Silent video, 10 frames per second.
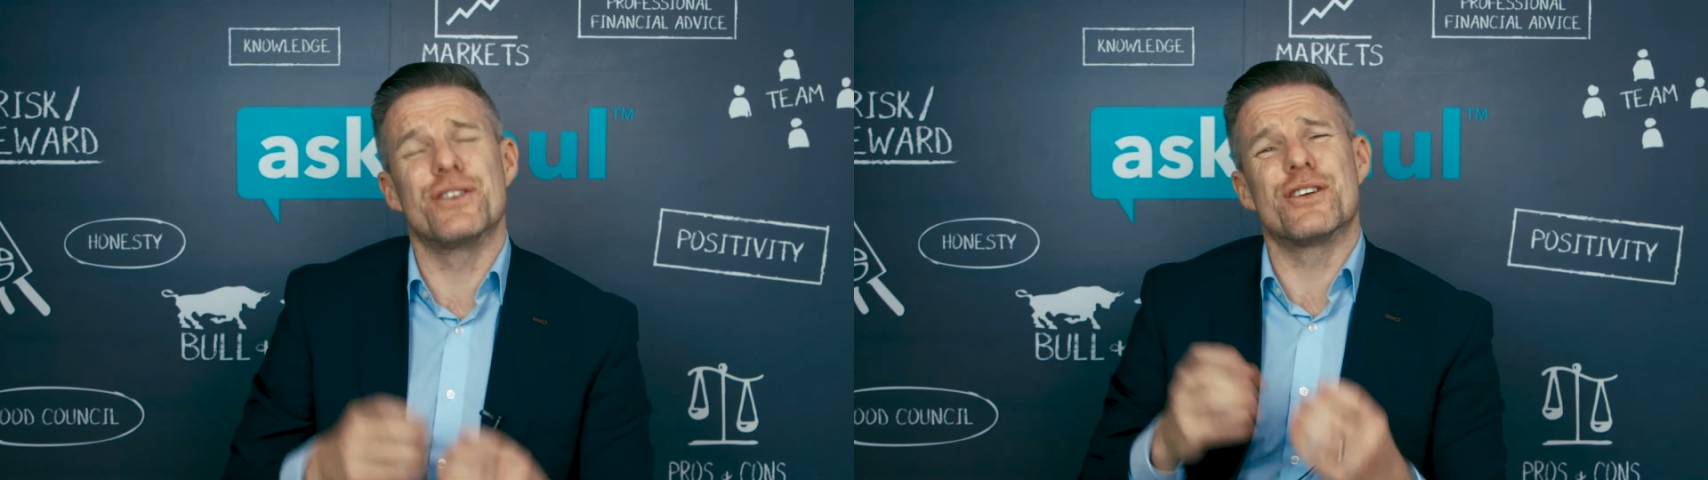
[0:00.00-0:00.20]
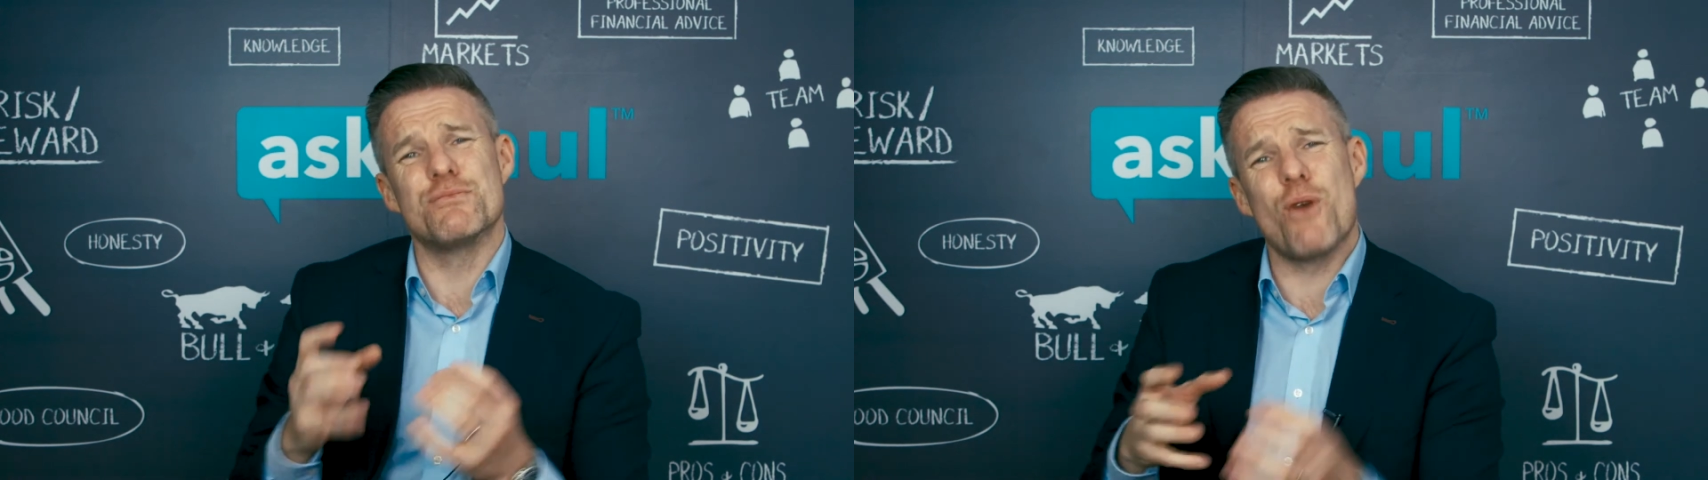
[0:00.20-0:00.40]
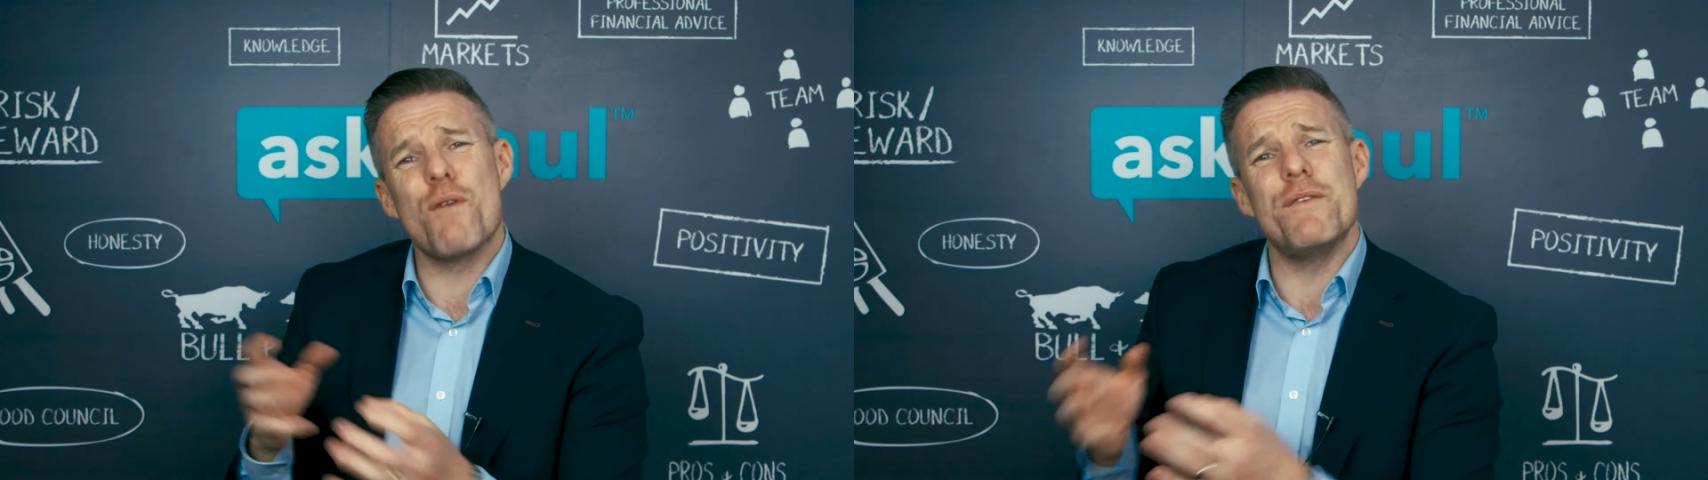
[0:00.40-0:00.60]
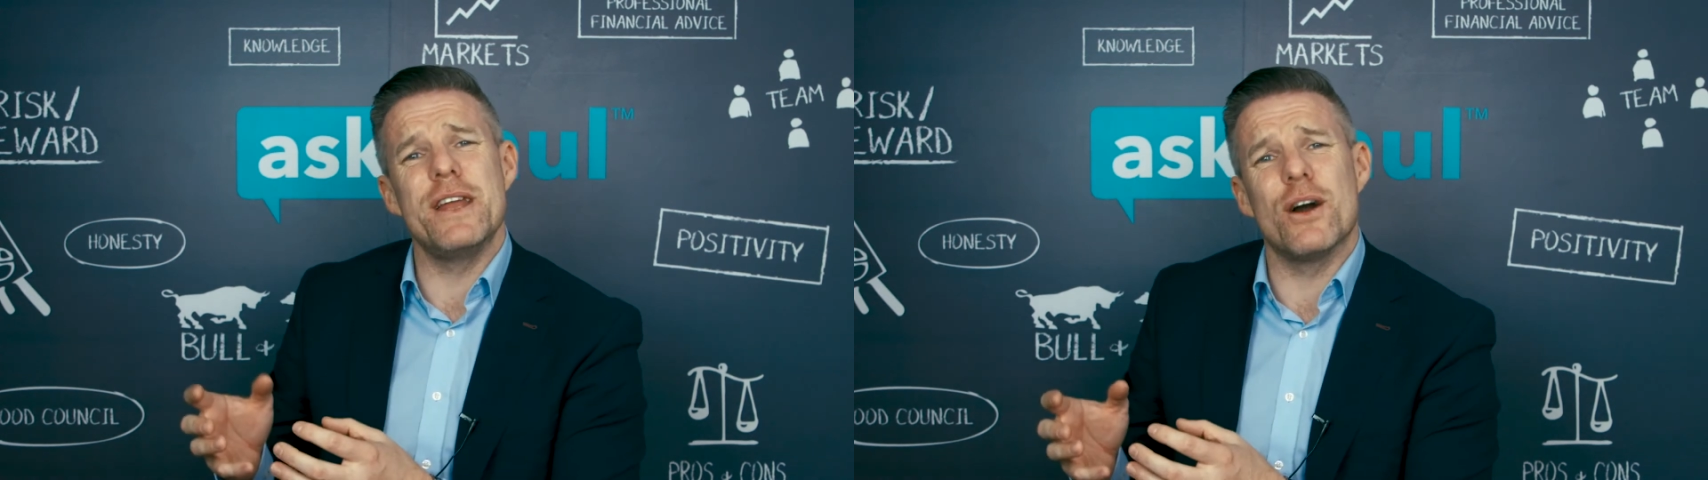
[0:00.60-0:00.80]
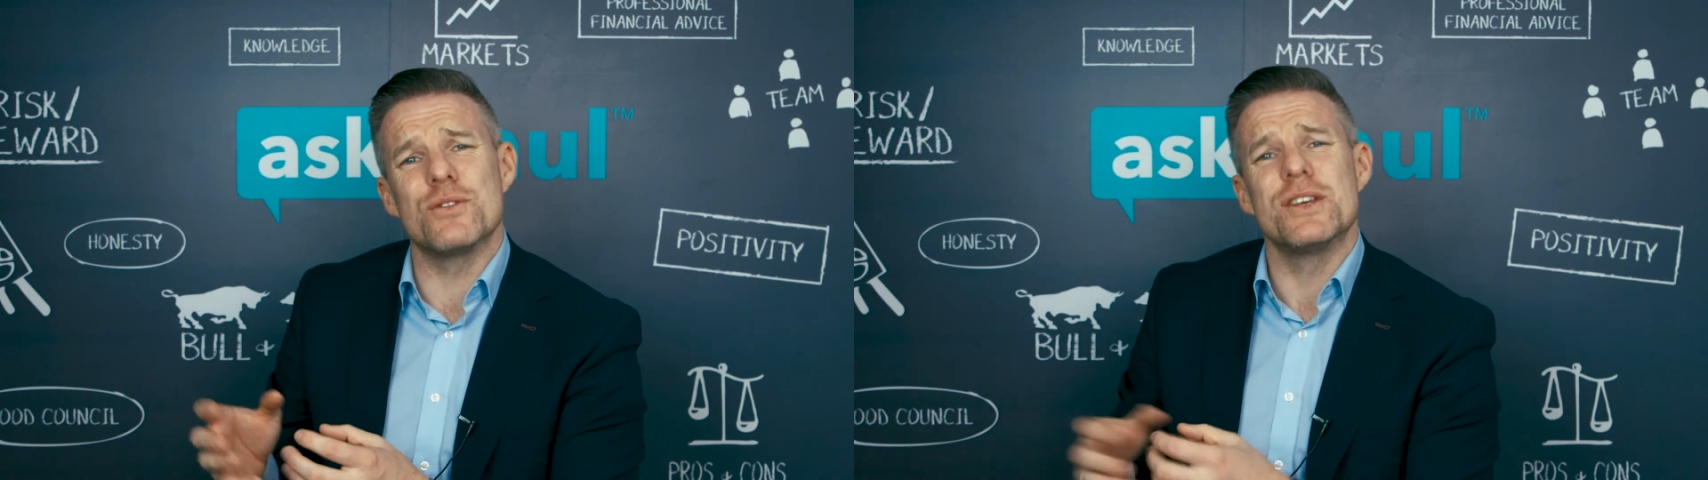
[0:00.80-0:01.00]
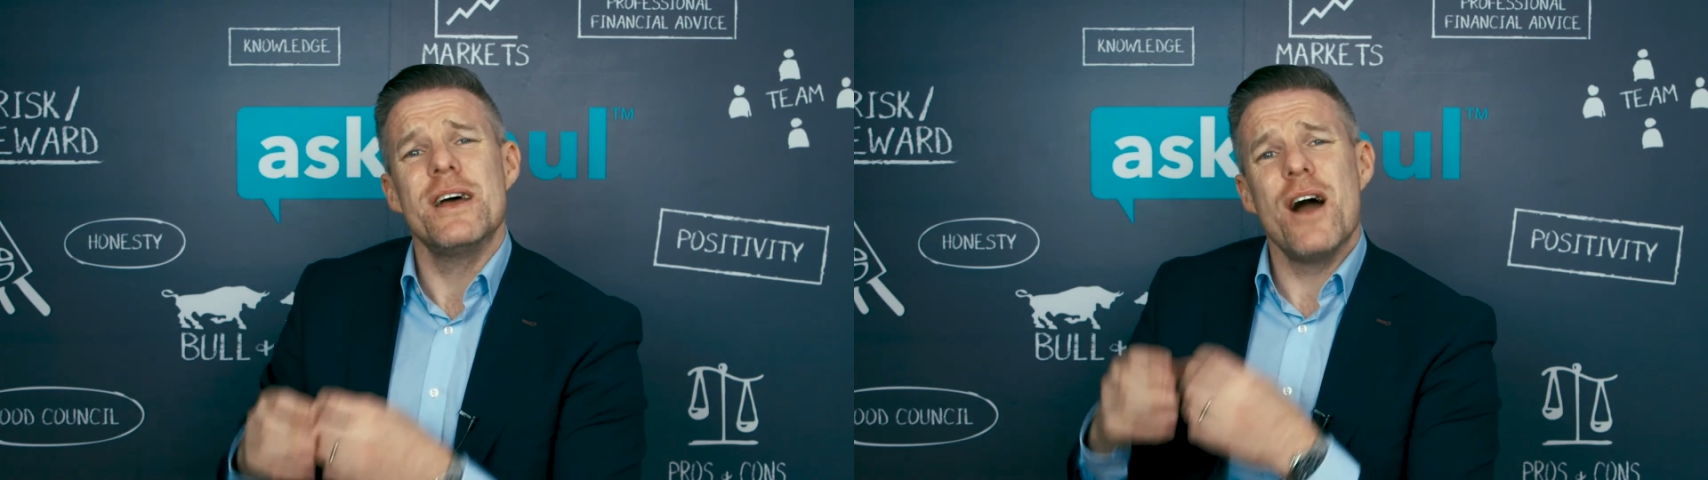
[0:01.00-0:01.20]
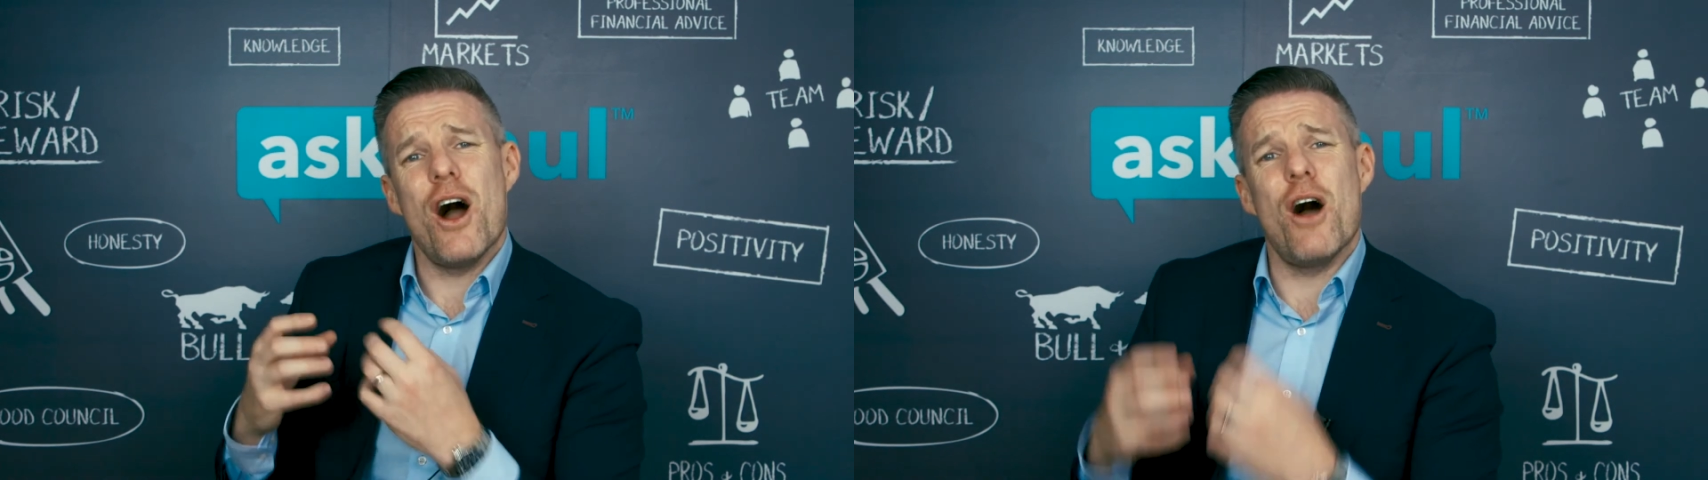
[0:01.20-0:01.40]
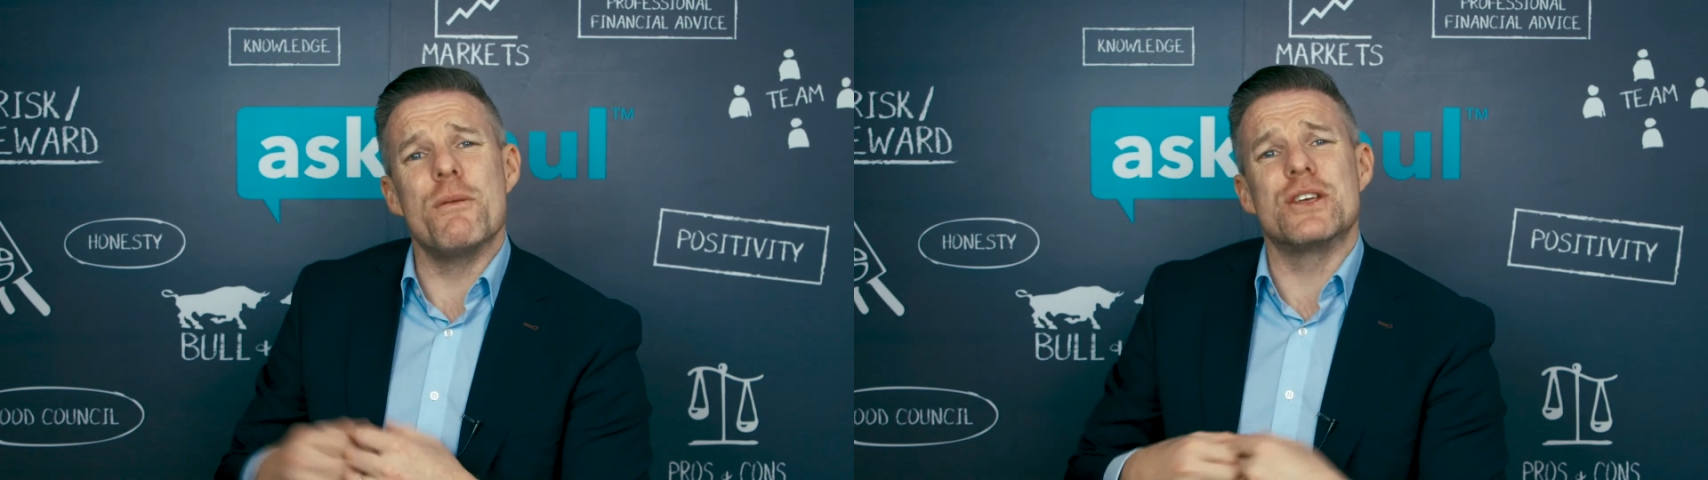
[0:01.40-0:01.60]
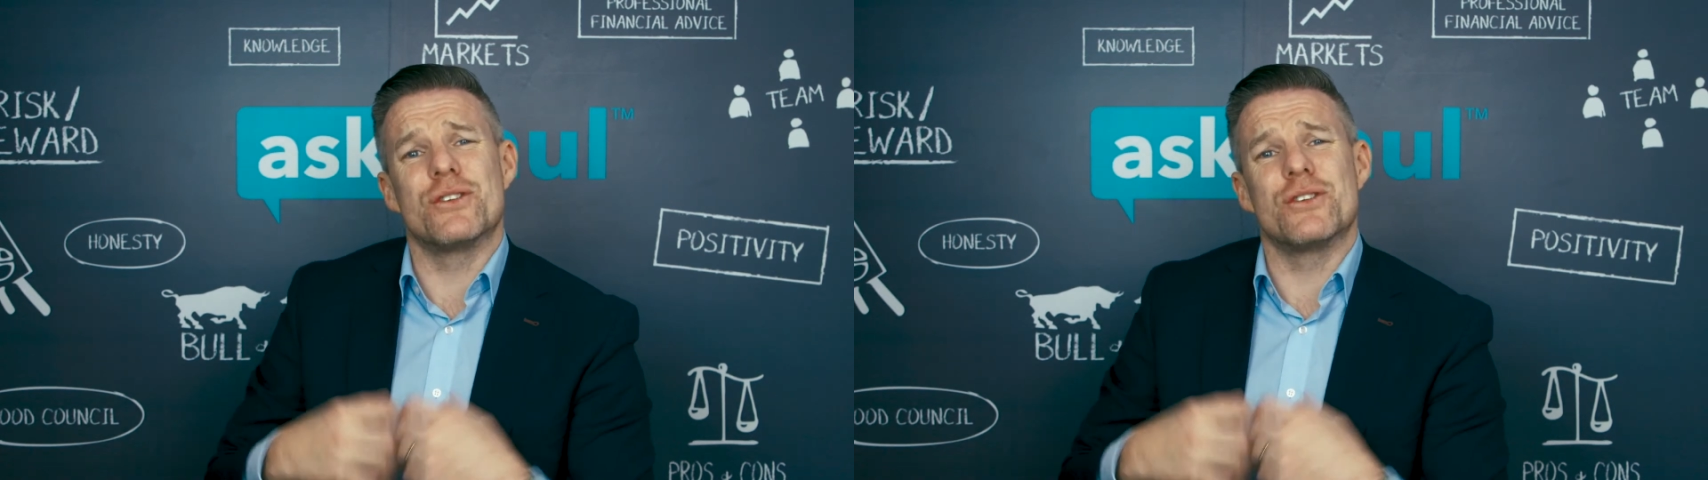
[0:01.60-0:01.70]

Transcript: There's more videos on my